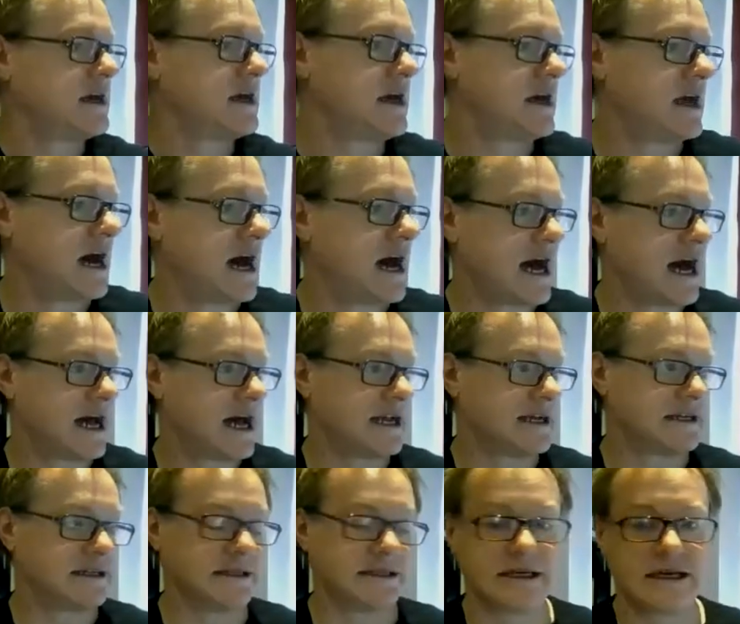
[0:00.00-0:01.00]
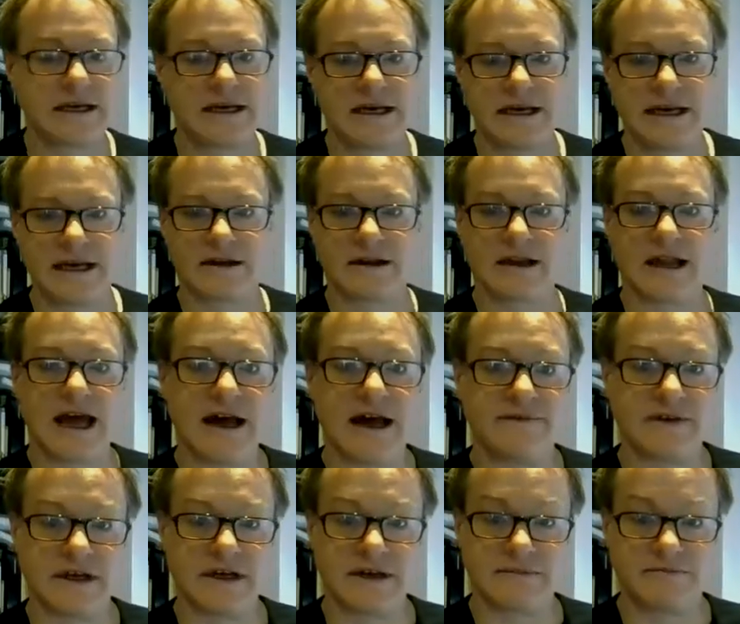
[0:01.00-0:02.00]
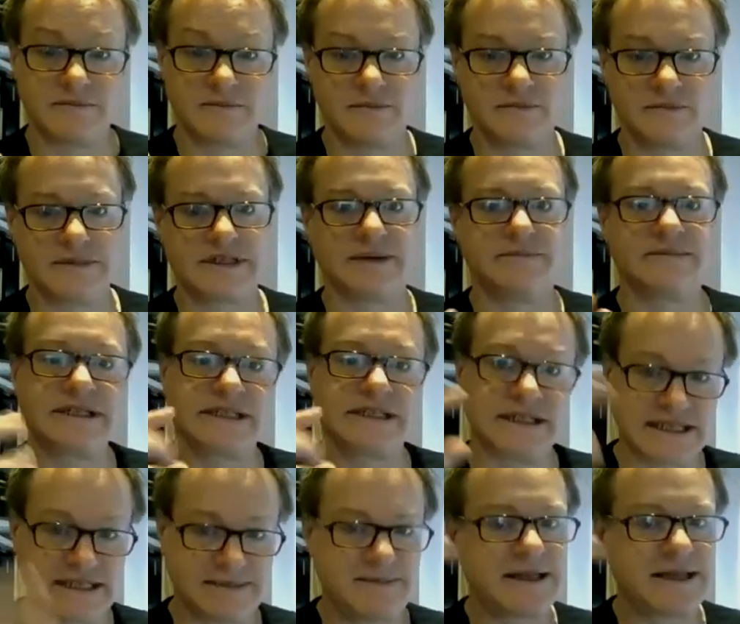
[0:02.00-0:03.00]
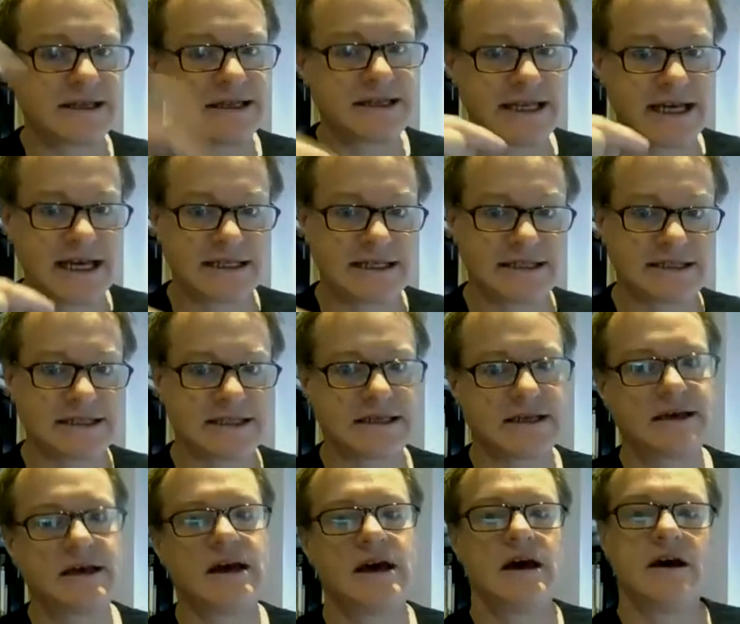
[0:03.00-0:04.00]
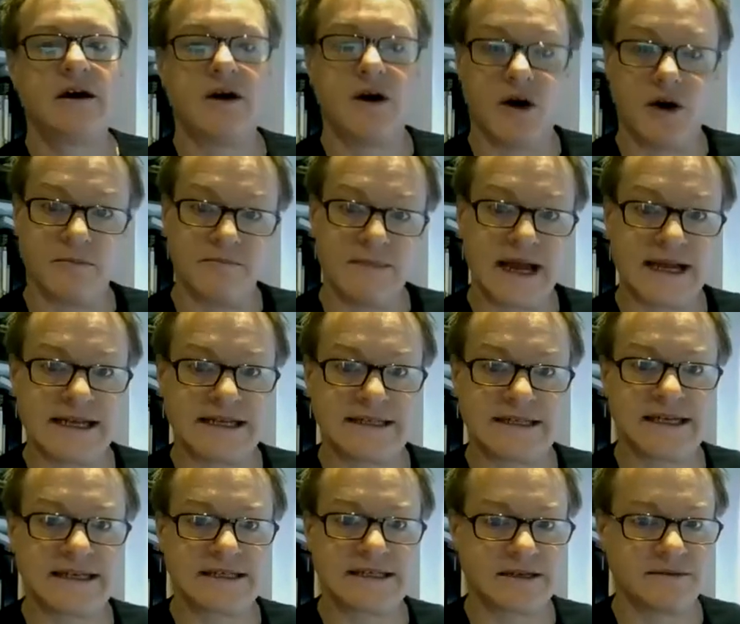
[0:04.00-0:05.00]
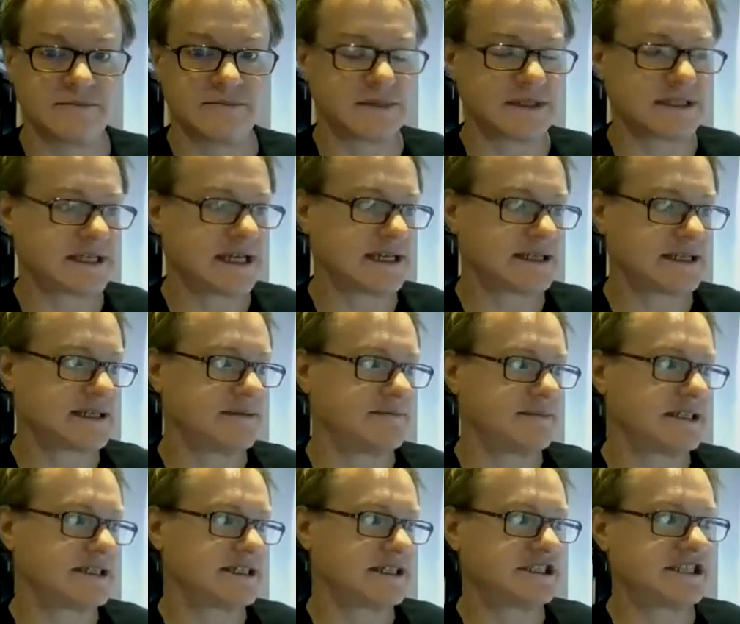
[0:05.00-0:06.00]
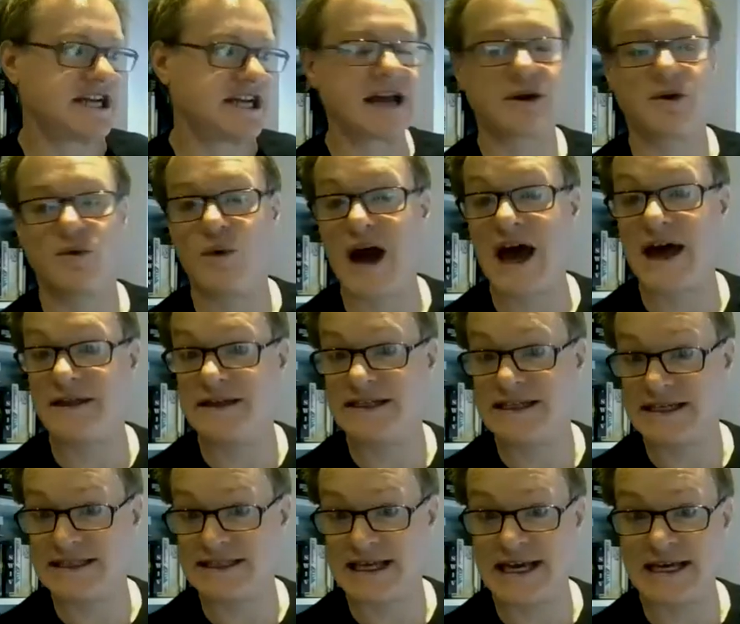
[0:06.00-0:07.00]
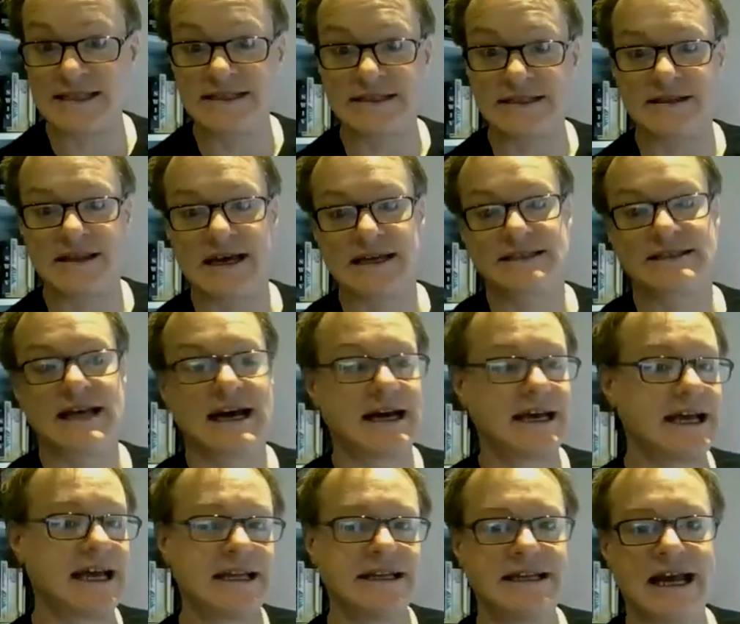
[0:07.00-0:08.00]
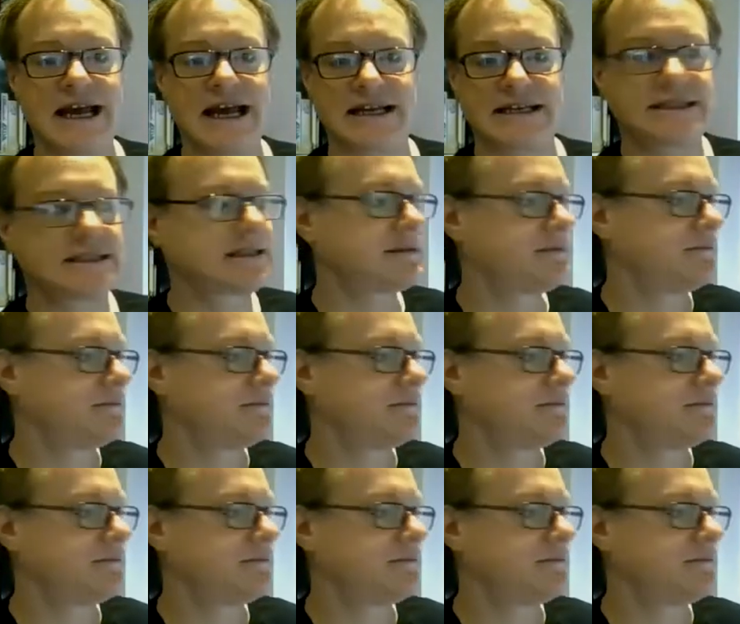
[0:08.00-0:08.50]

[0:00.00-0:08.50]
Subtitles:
and it'll have something to spin the disk. On many systems, there's something to check where the disk is, so that's that index